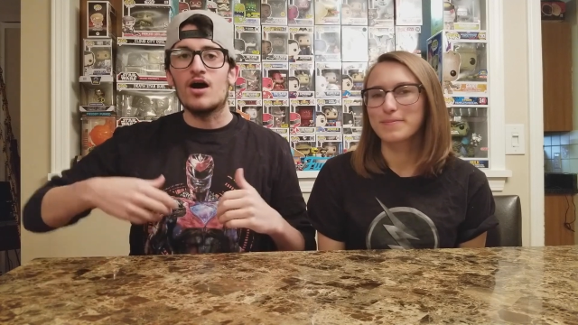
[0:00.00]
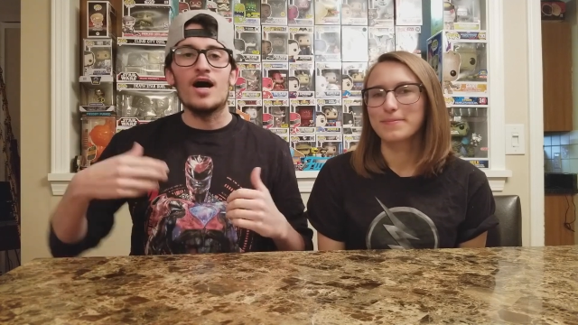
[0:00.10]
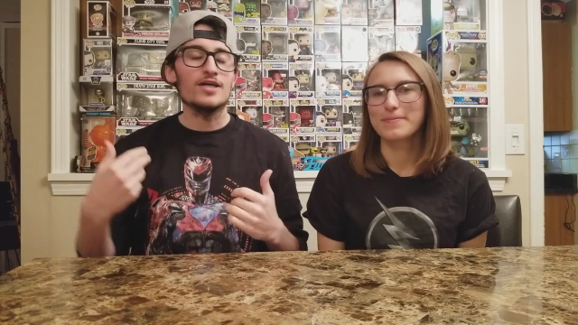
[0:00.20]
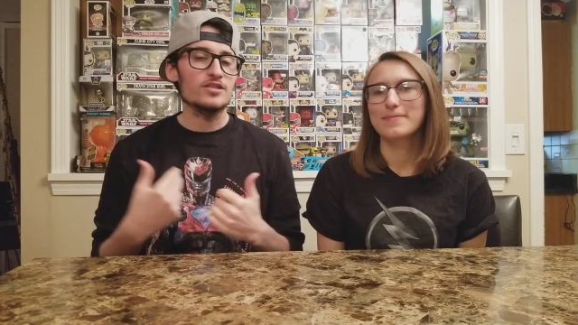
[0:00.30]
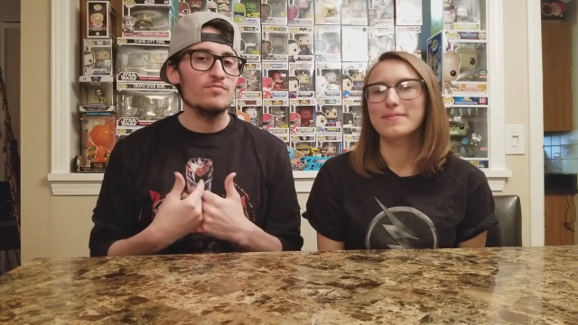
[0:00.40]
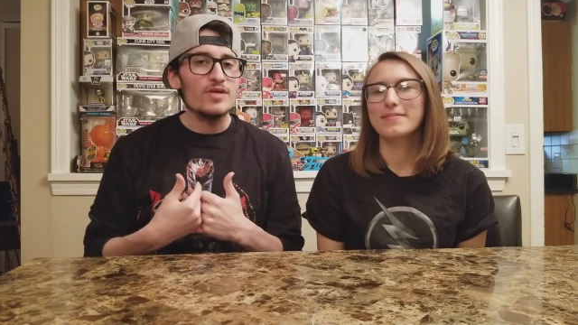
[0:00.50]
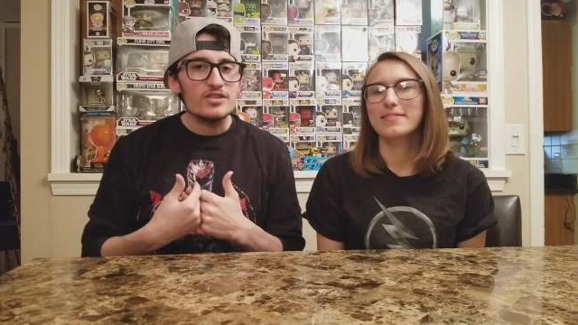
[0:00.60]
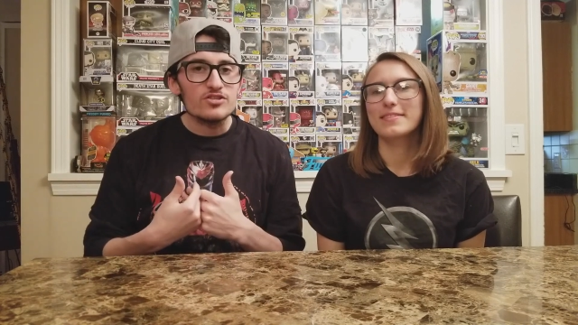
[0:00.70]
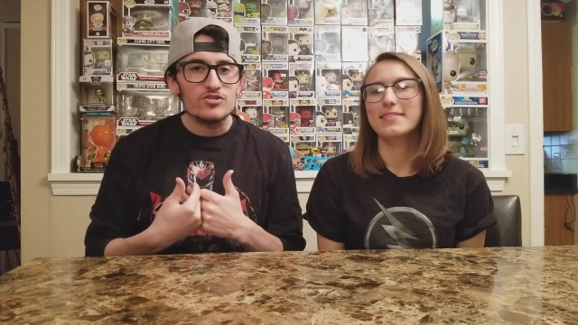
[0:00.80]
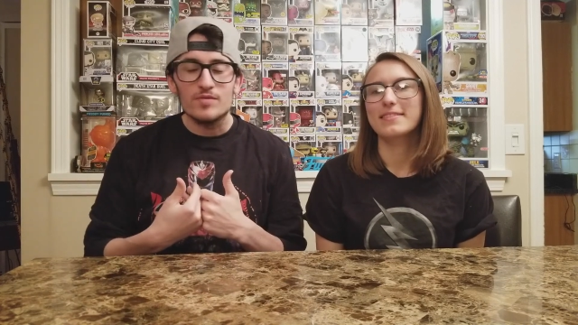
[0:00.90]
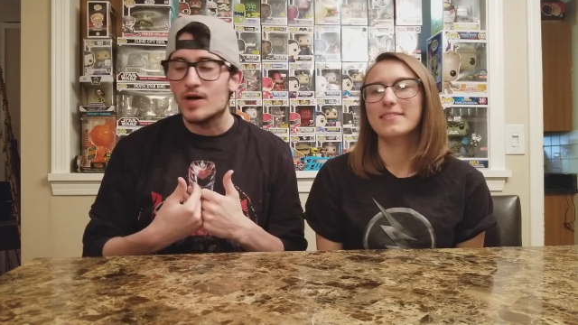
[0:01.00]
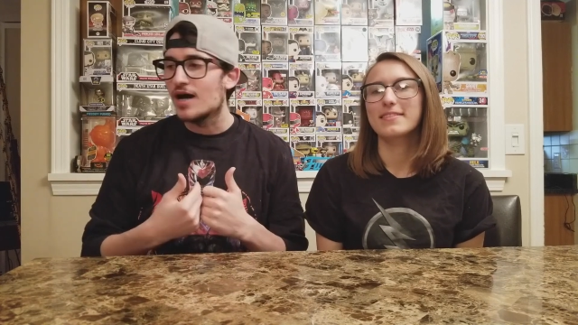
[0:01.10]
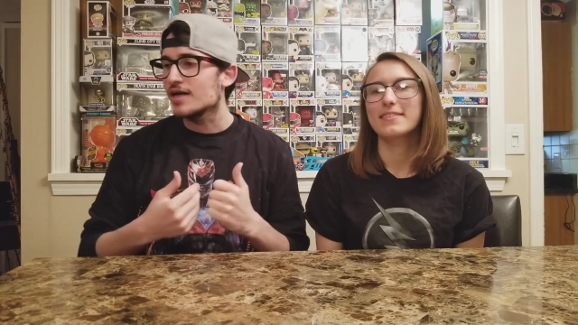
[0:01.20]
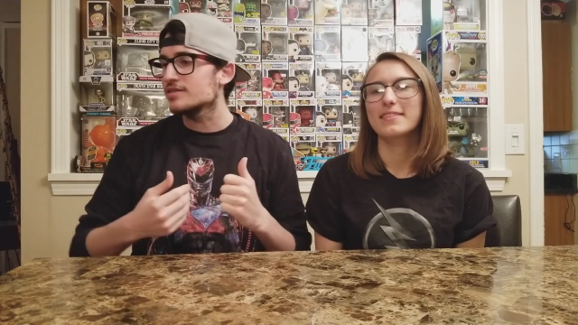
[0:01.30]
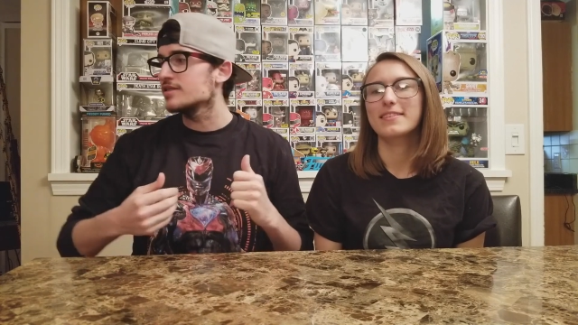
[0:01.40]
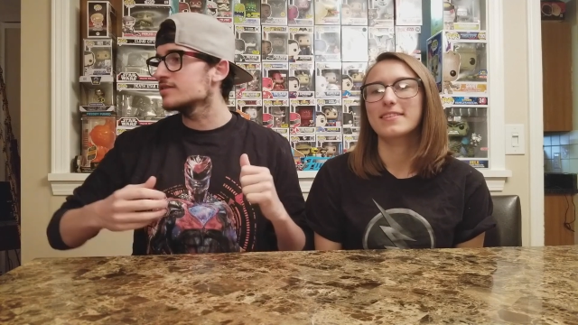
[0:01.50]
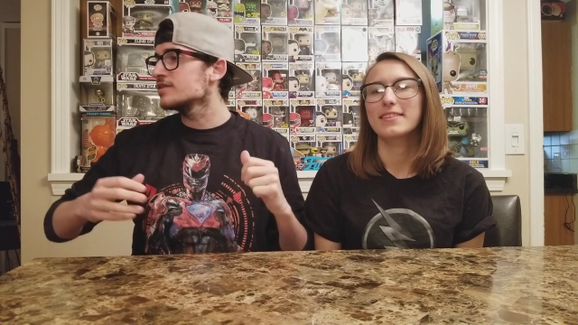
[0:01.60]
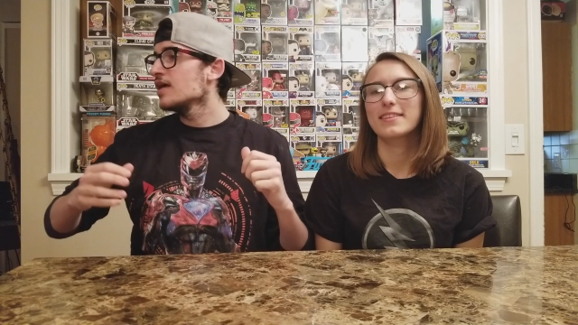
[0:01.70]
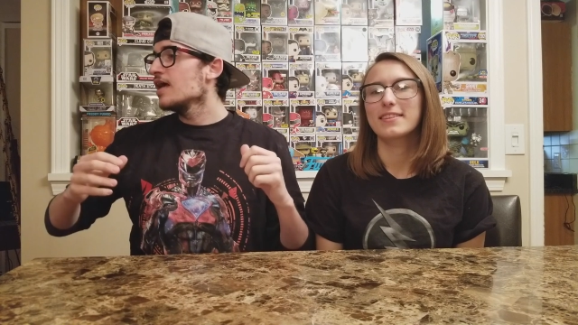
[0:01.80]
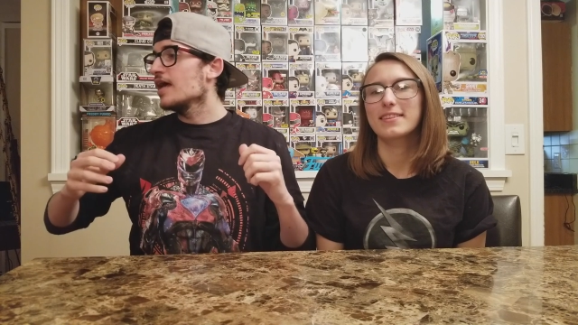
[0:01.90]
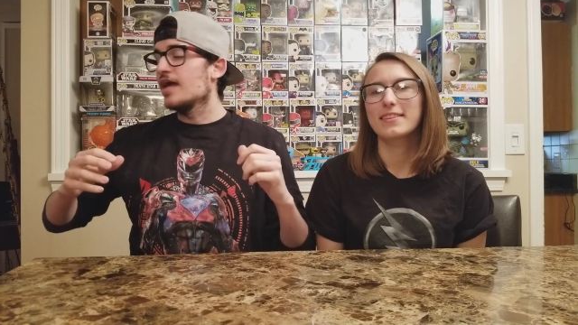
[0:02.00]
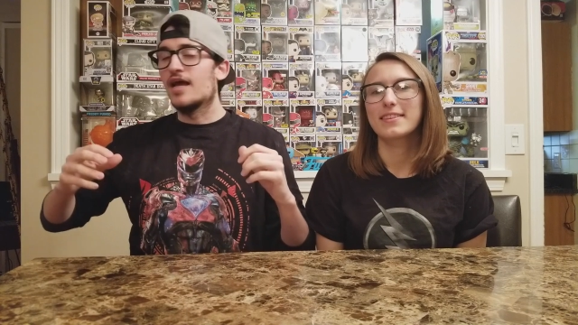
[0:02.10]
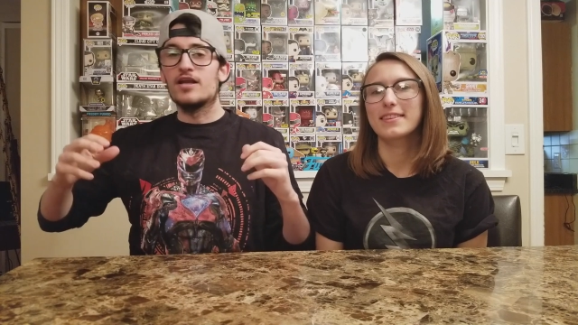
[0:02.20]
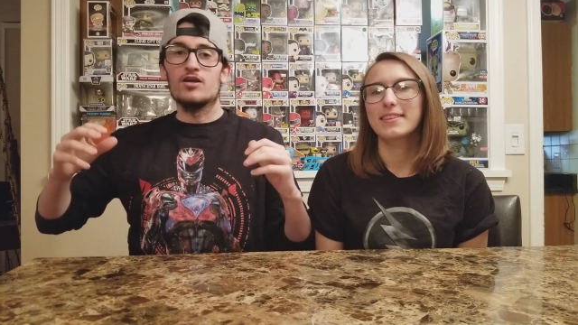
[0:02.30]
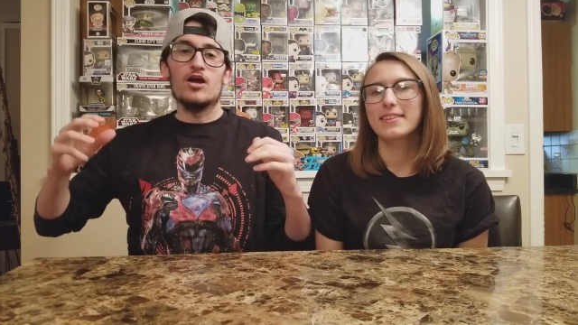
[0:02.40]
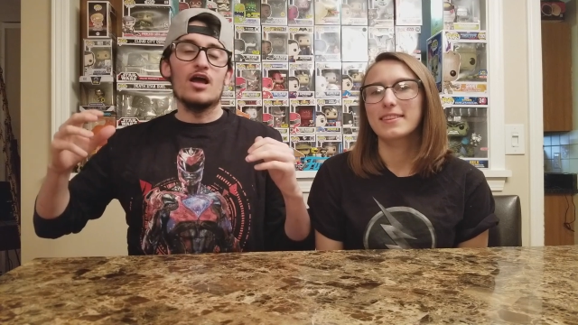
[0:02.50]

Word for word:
Speaker 1: awesome mystery boxes, and